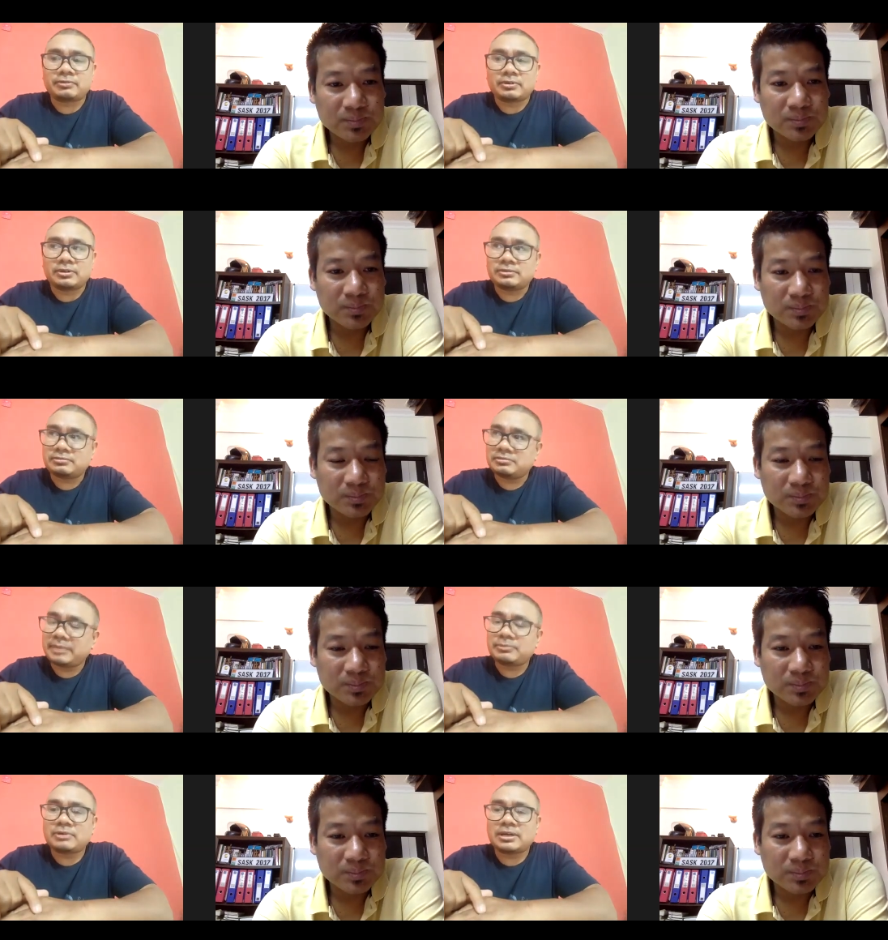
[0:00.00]
Speaker 1: uh, them
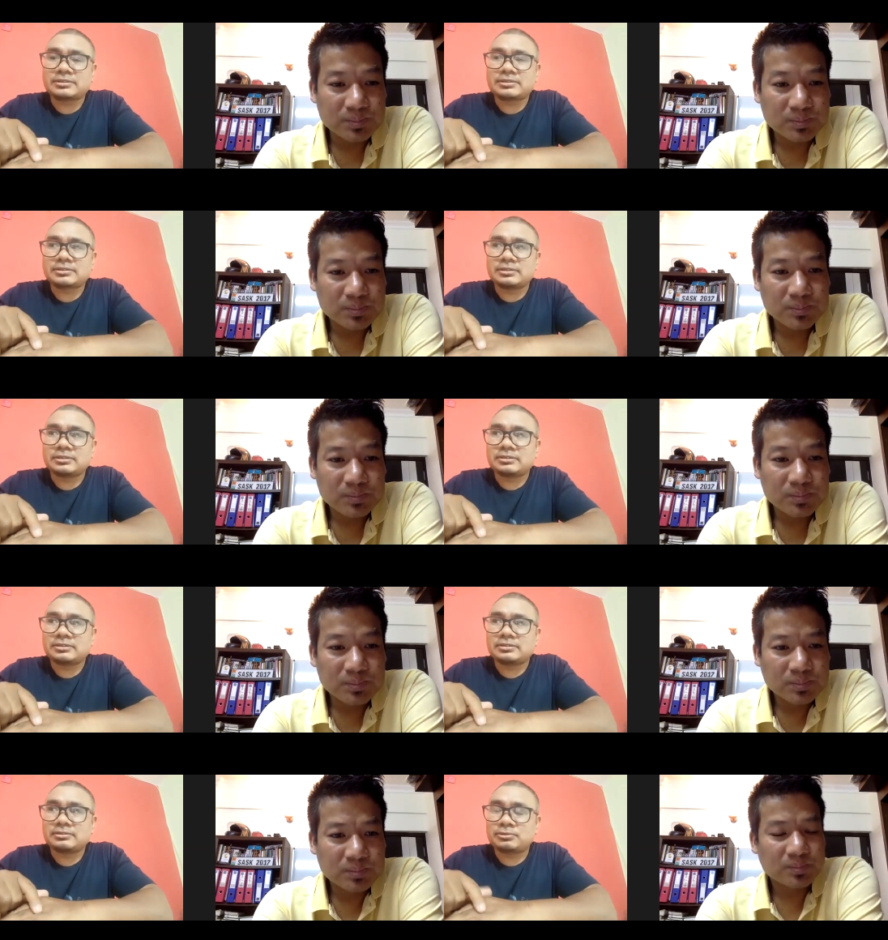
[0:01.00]
to us uh,
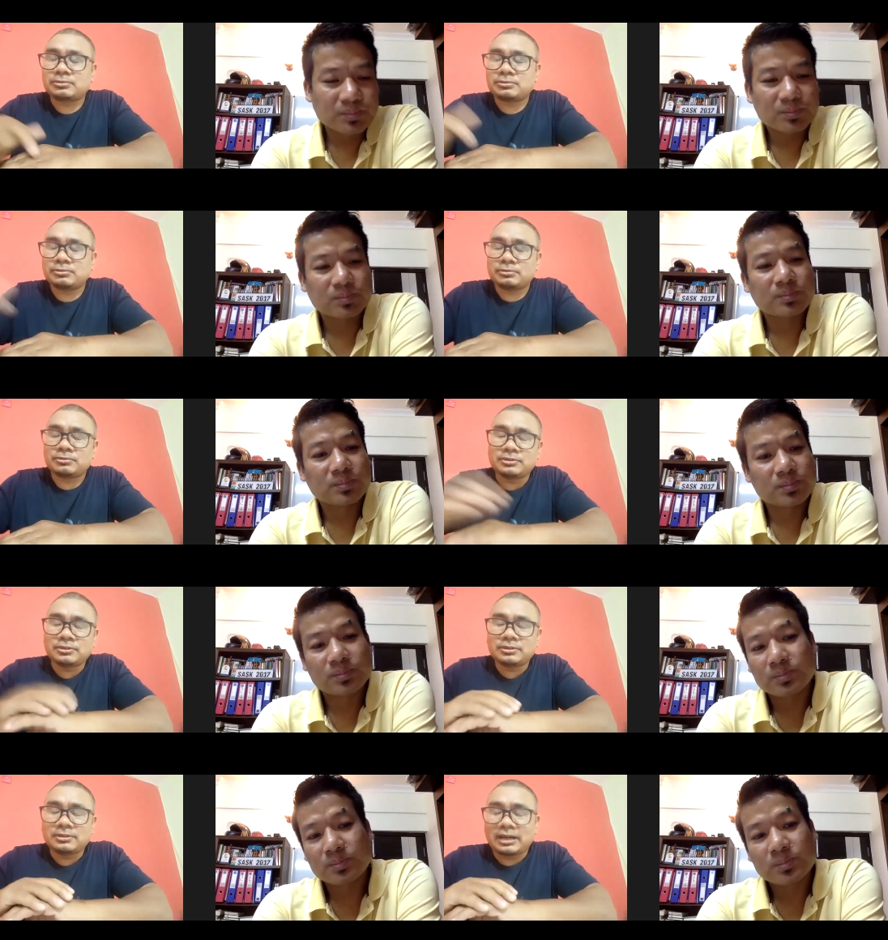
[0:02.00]
to
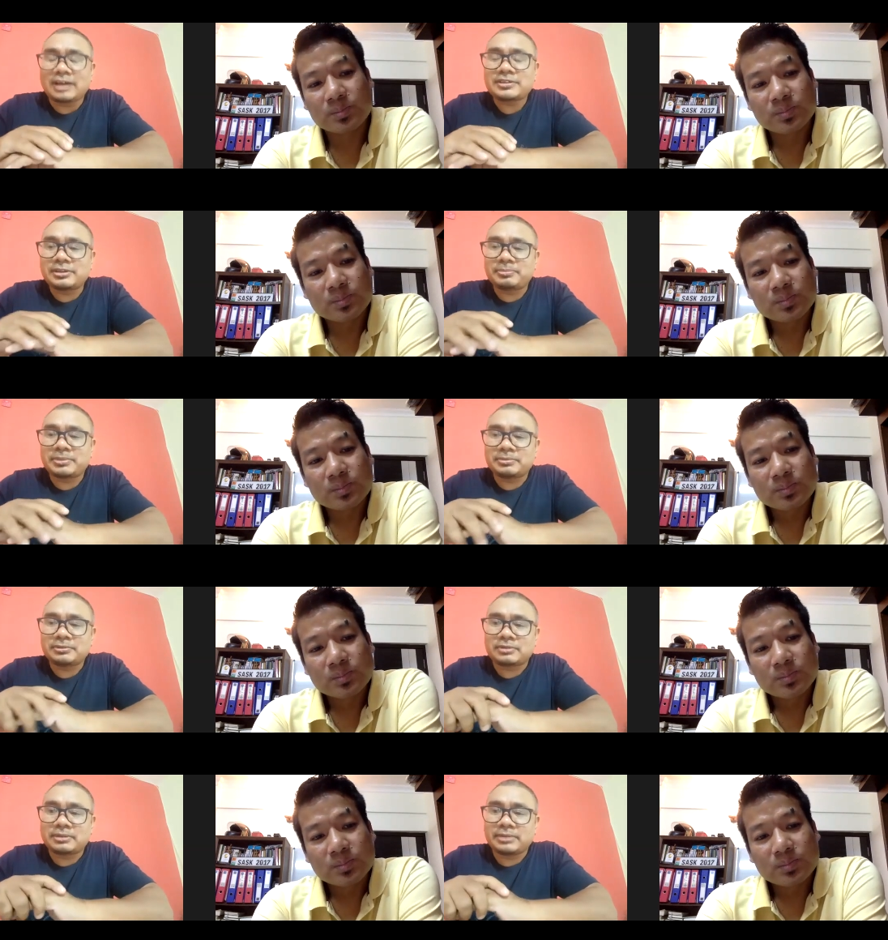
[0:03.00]
ask their people to
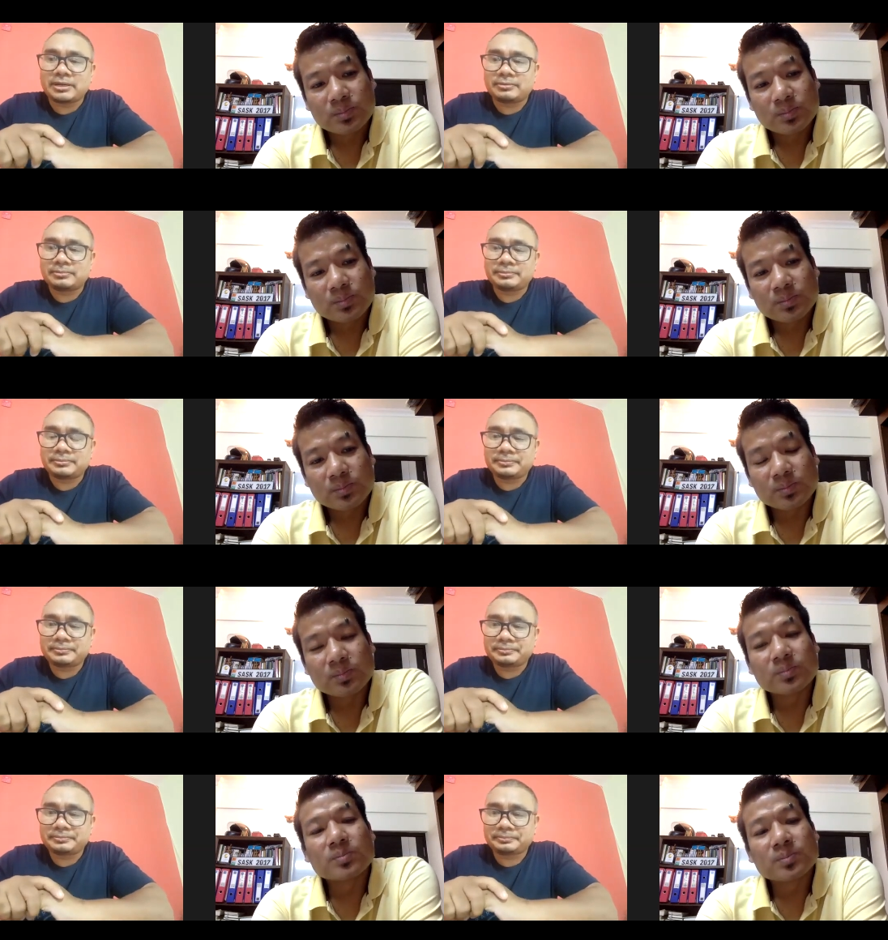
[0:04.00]
come back home.
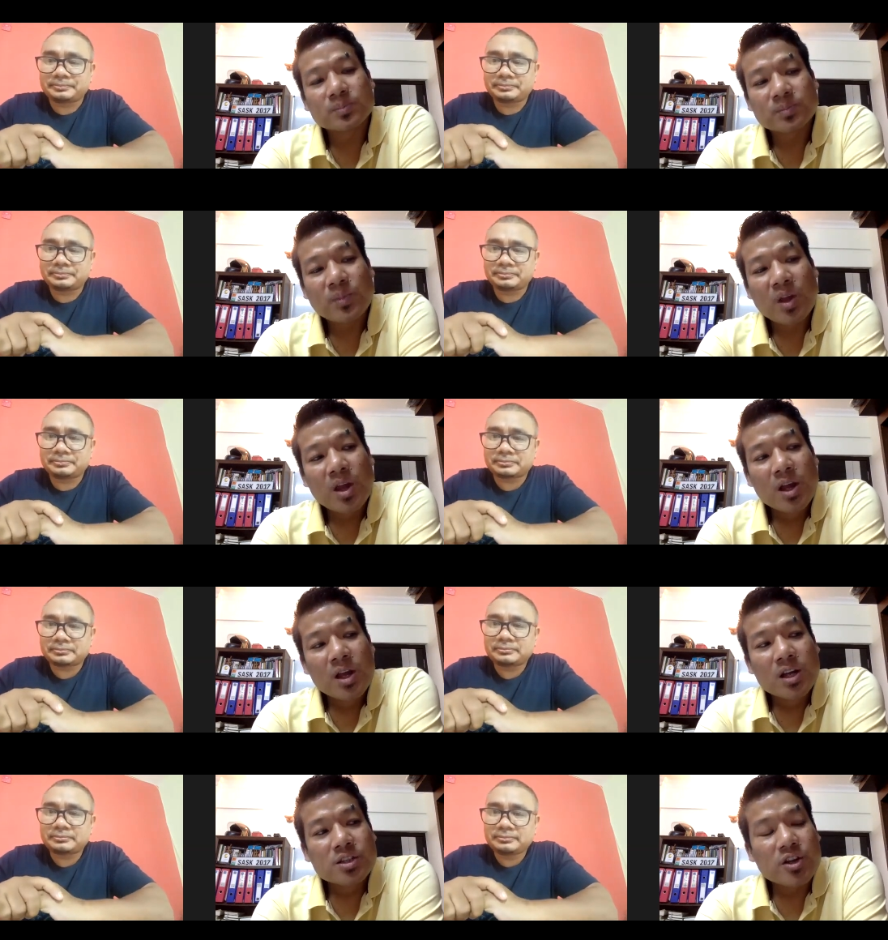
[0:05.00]
Hmm.
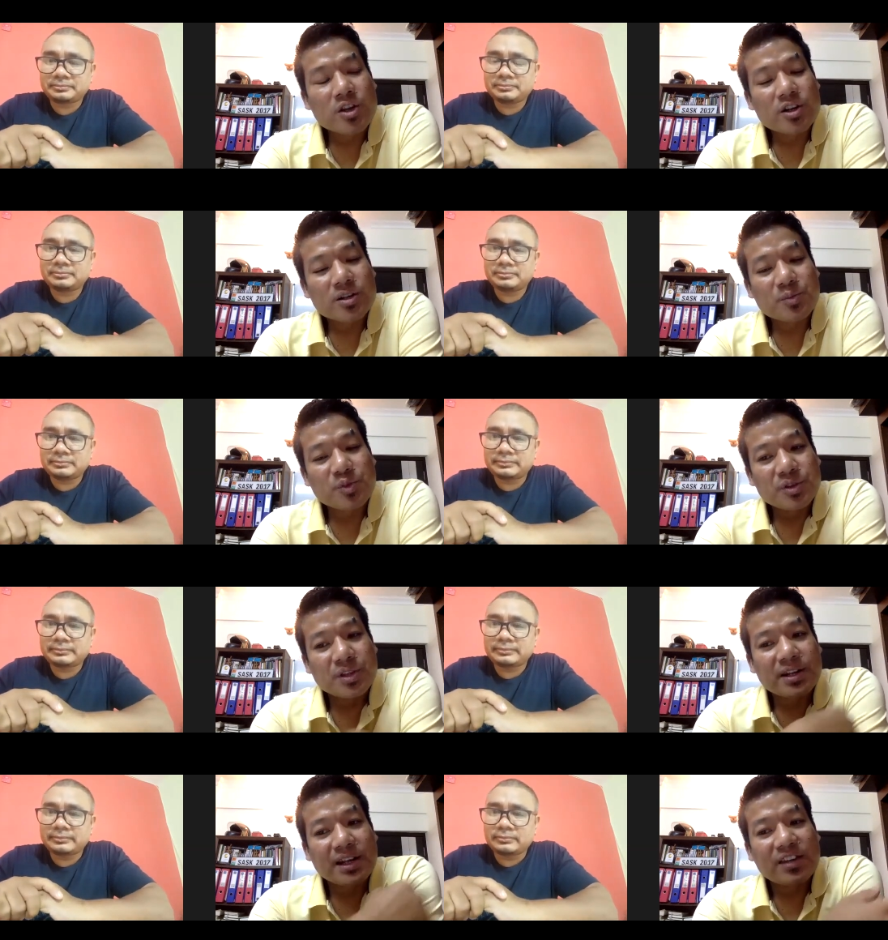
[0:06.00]
Speaker 2: So your
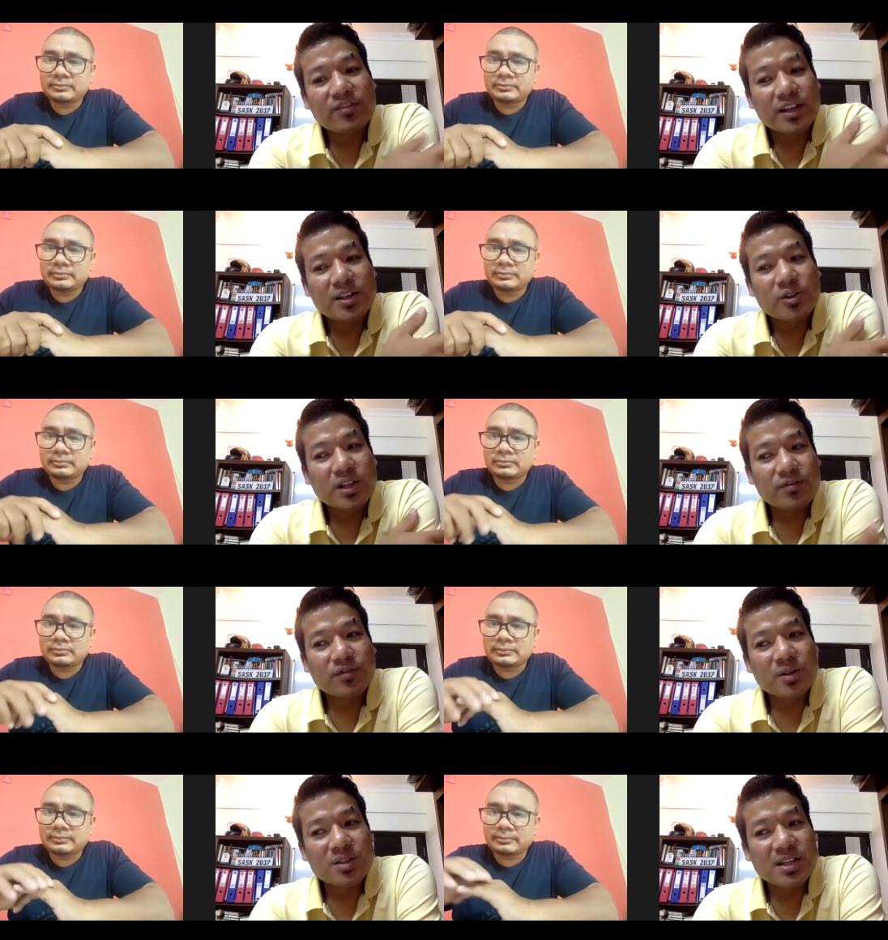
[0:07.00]
the relief that you give
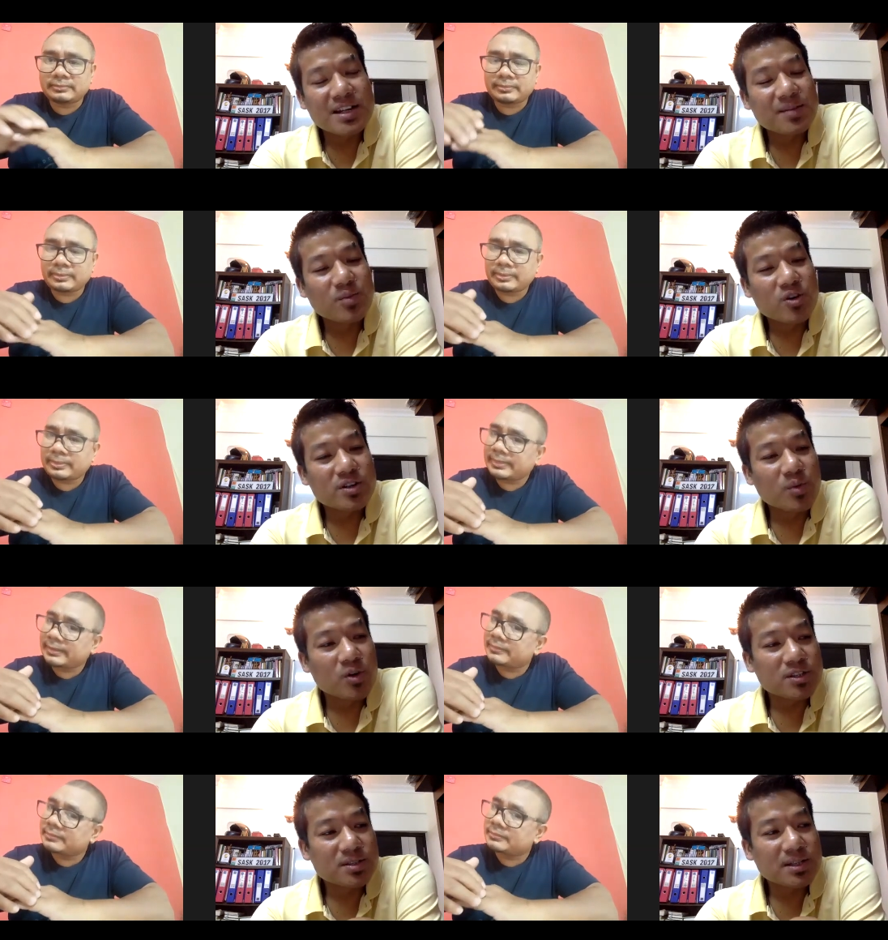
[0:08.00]
that generally more
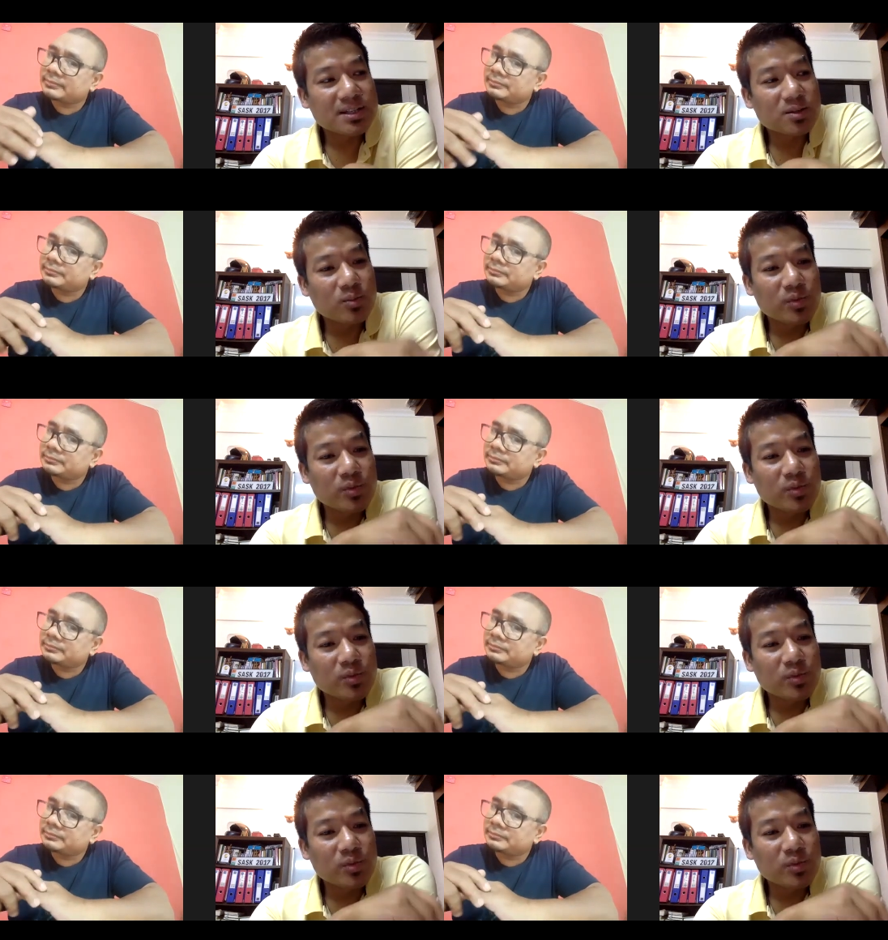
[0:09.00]
most is